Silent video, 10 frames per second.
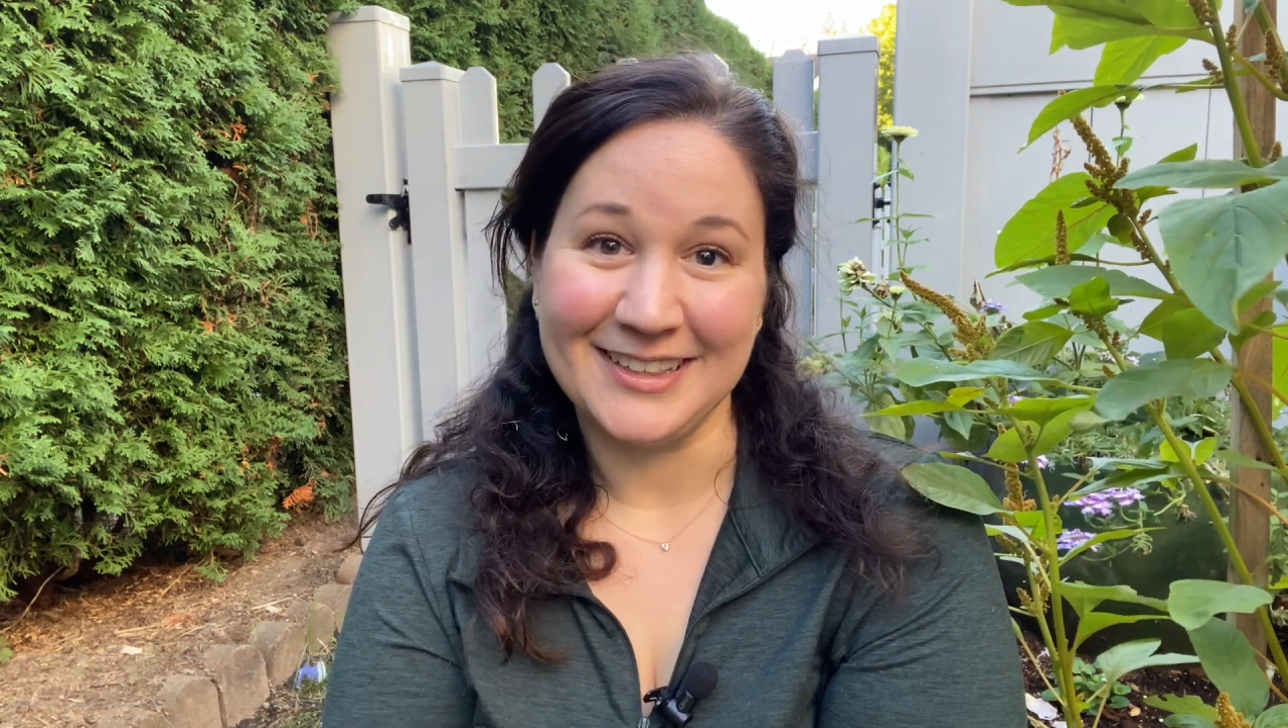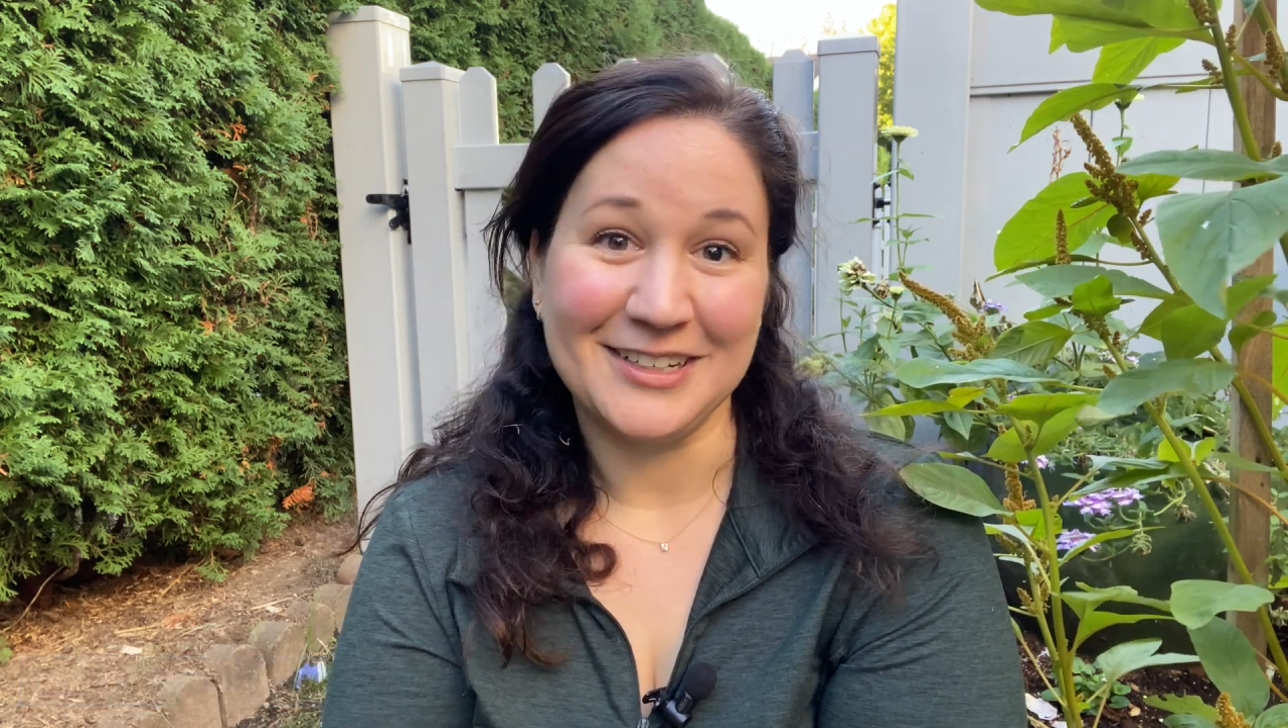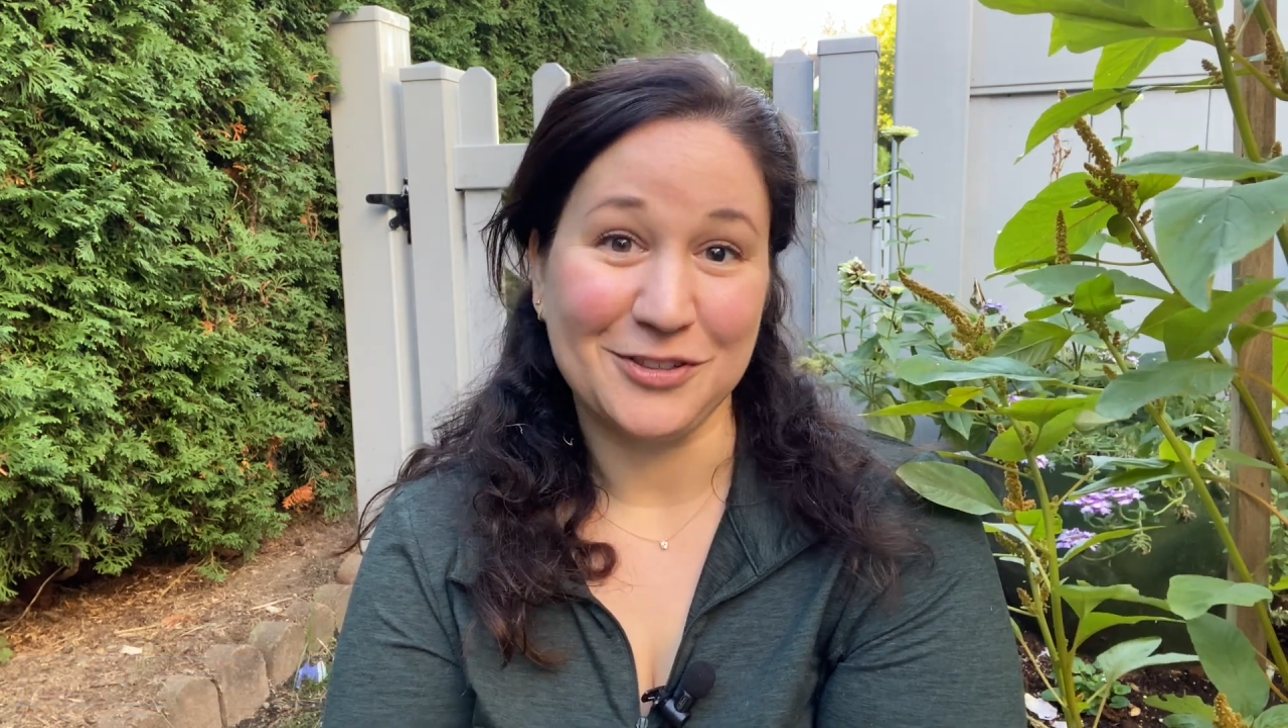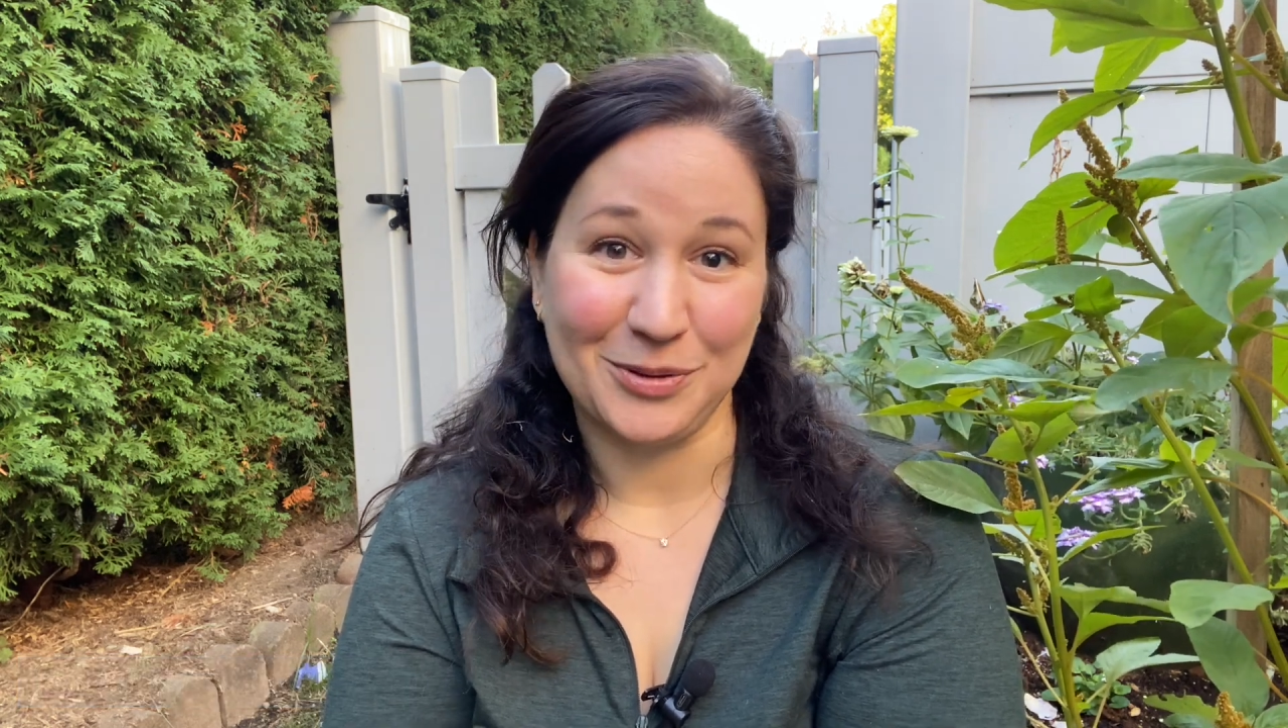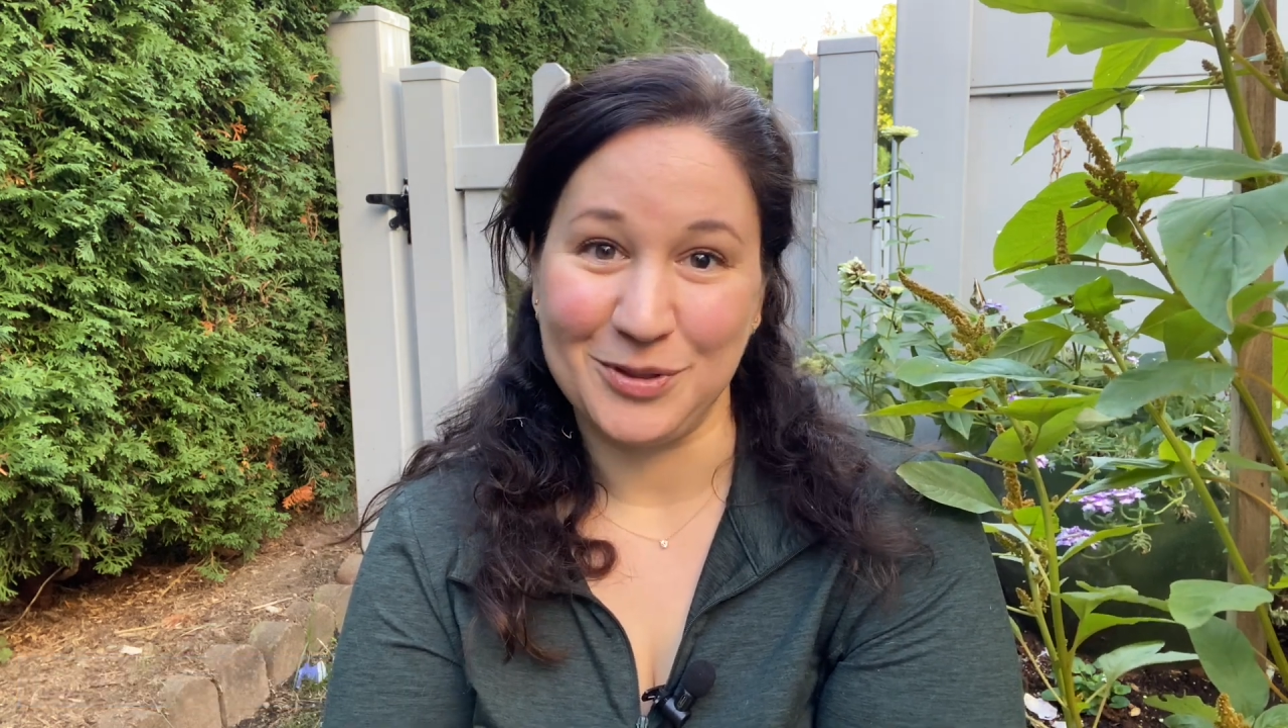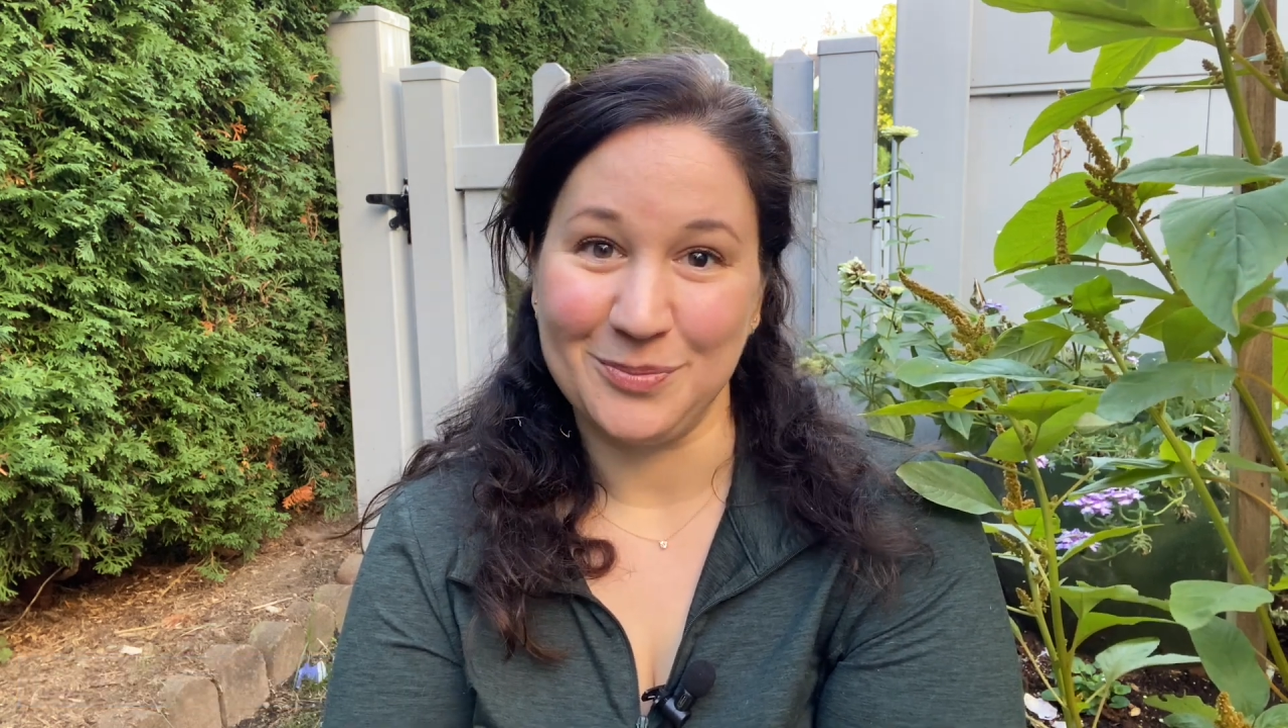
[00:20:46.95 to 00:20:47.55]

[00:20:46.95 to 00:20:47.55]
the description